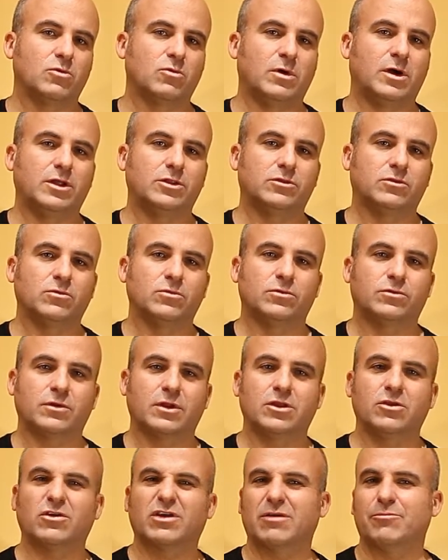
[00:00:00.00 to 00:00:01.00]
1, 2,
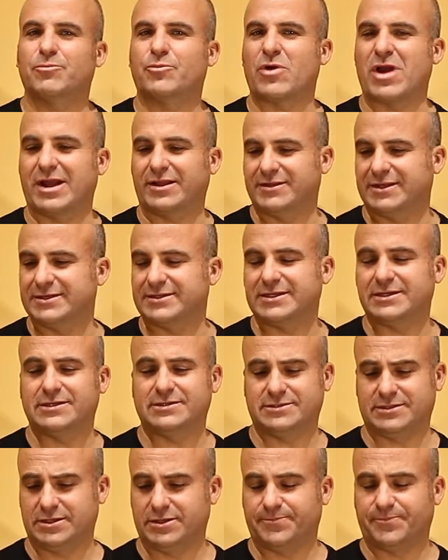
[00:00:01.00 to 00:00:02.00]
3. You can practice
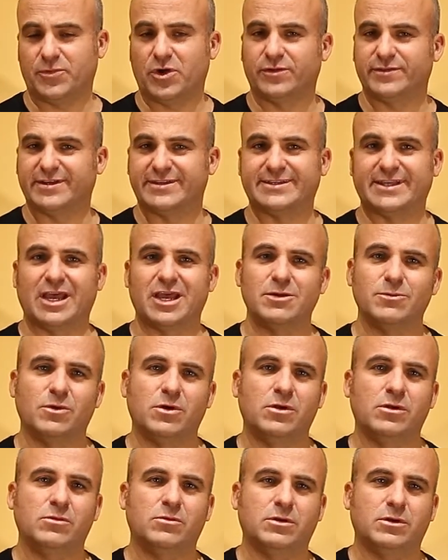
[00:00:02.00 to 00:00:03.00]
this on the
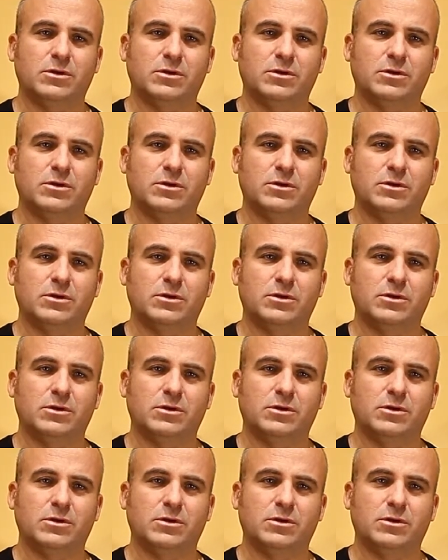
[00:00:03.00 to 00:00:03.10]
table.